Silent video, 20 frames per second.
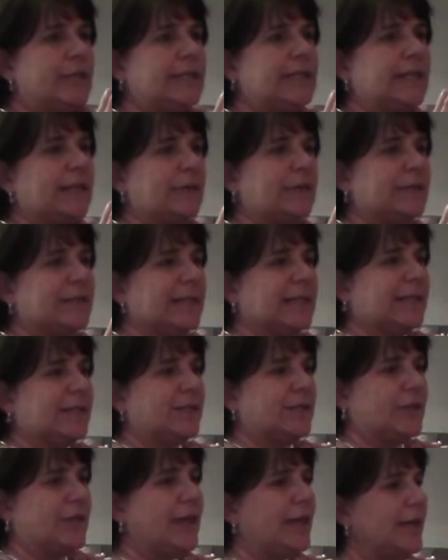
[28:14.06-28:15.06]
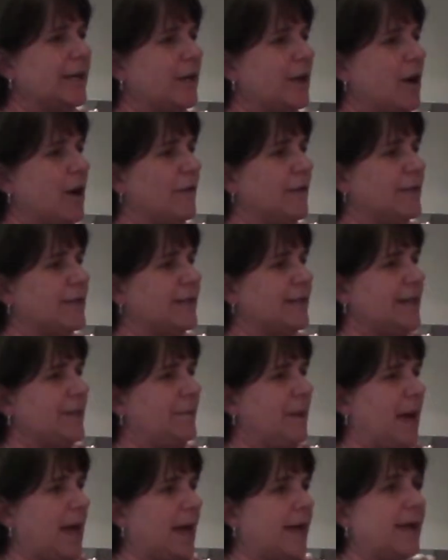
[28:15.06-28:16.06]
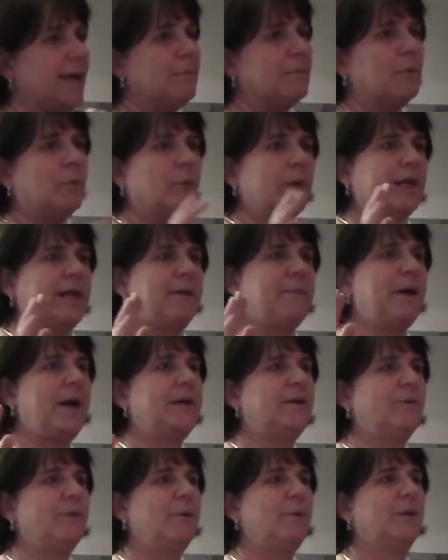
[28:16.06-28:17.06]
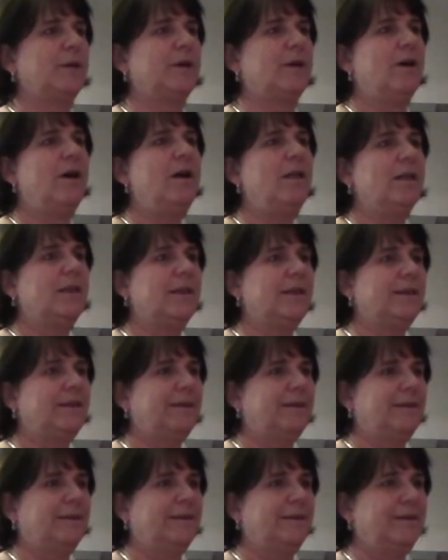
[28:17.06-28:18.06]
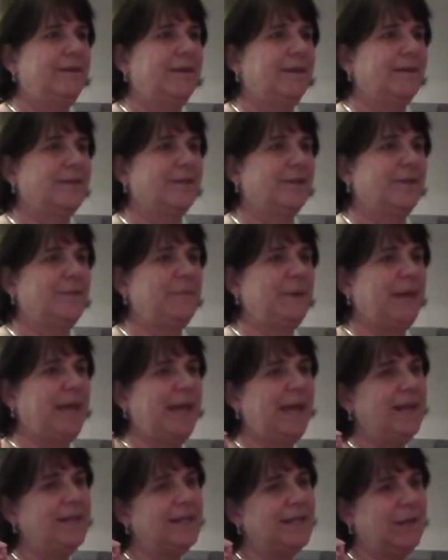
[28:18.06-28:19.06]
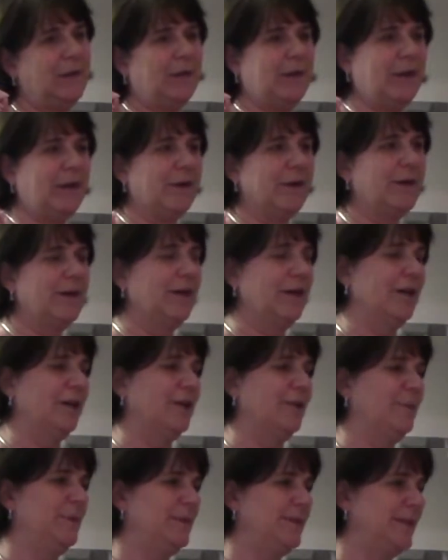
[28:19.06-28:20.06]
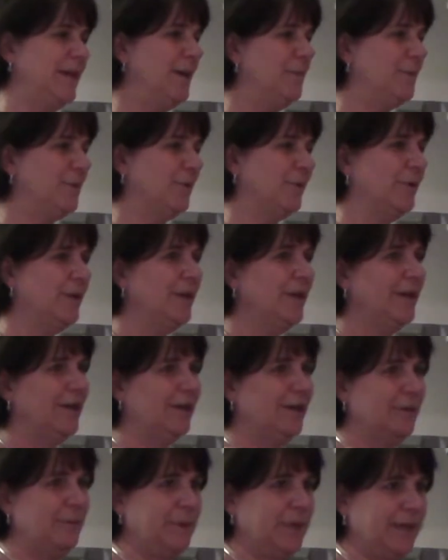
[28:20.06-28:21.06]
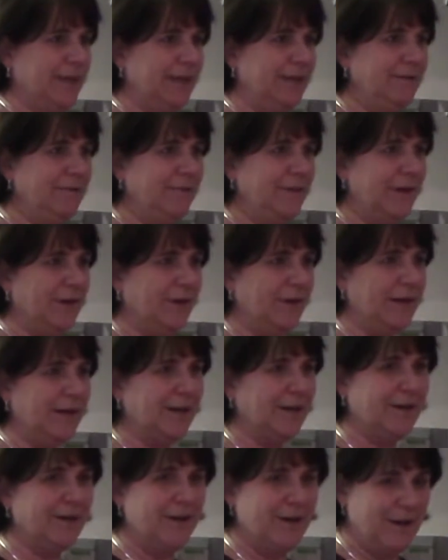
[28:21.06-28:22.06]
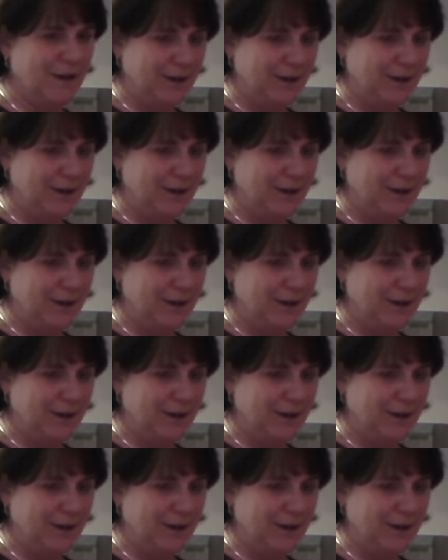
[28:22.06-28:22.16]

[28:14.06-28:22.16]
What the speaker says: contiguous leads, and I can call this an MI. But what MI do I want to call it? Because it could be anterior, it could be septal, it could be inferior.